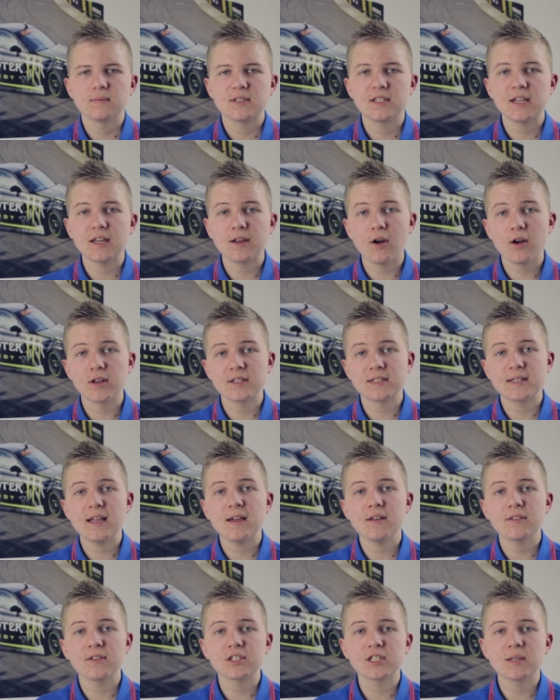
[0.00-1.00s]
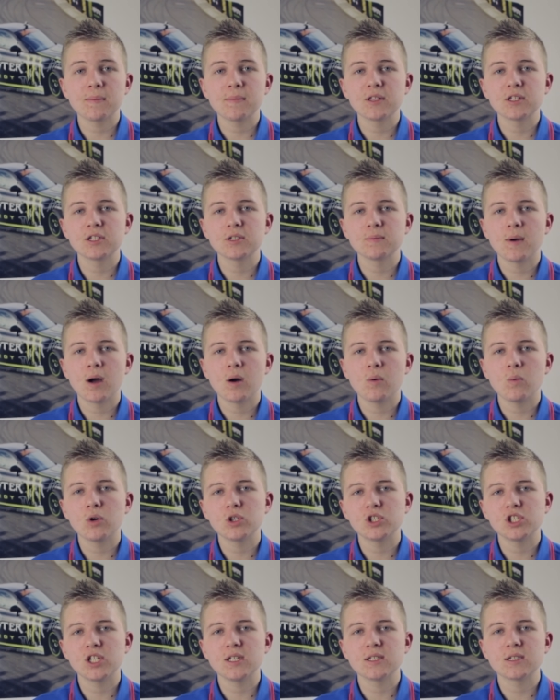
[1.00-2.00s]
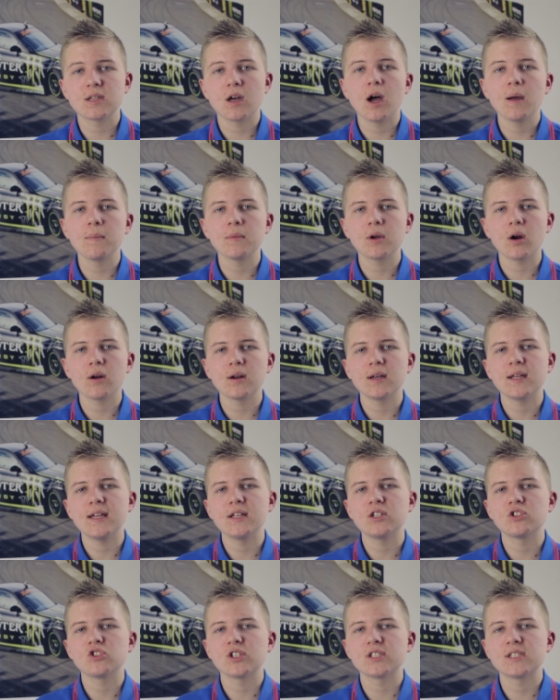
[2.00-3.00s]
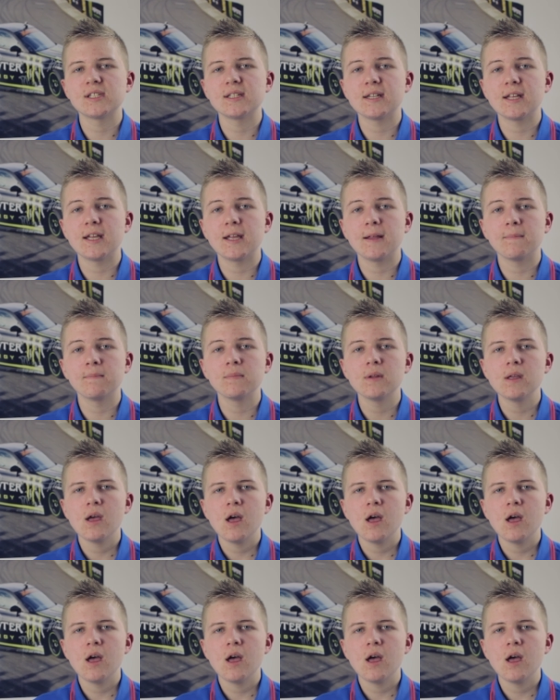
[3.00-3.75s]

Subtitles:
So yeah guys, they are some of the smartwatches that I'm currently interested in.